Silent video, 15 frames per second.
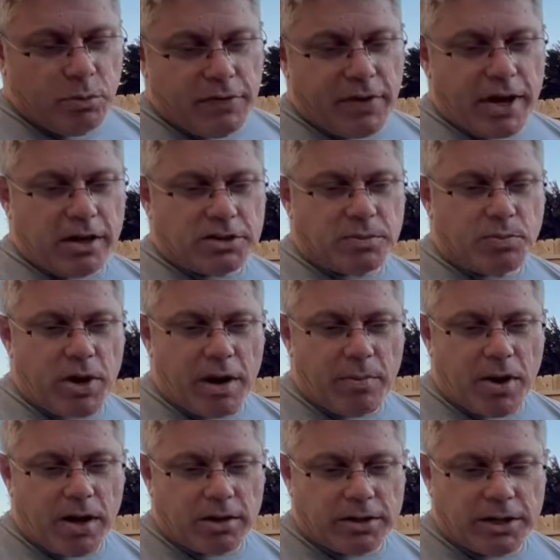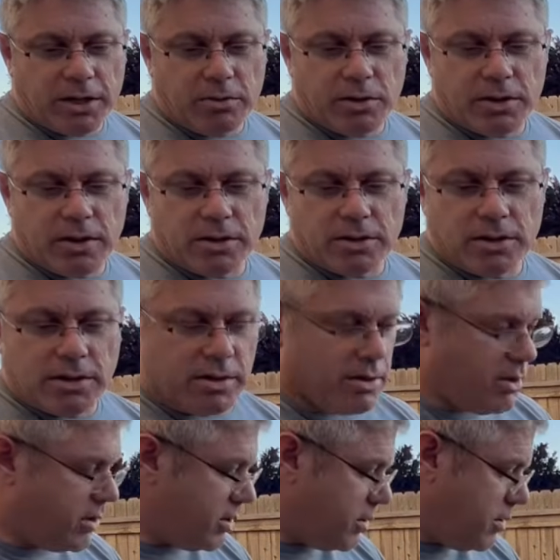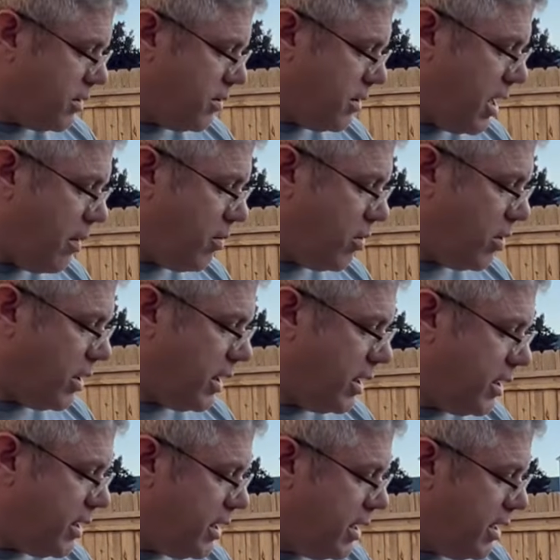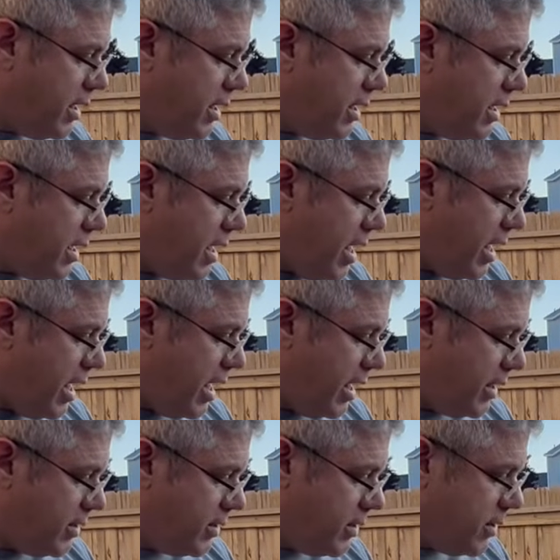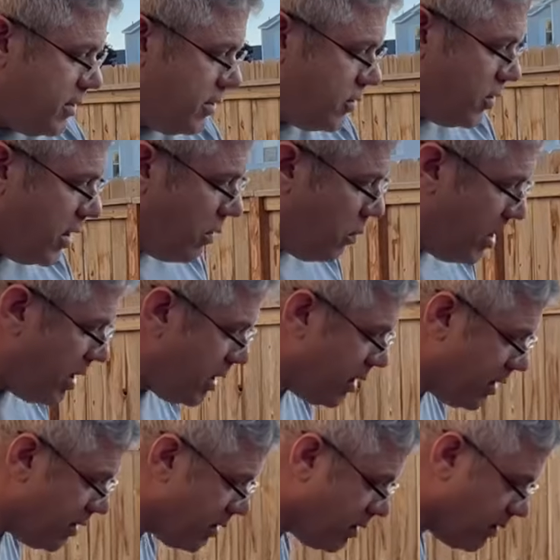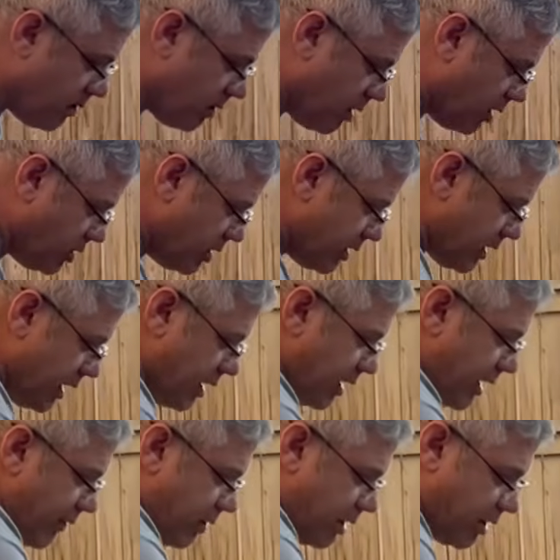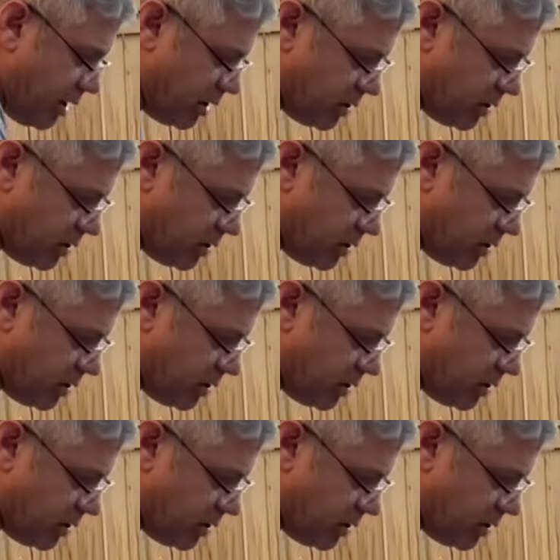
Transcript: our spray bottle here with our chemical in it, and so then we are just going to give it a good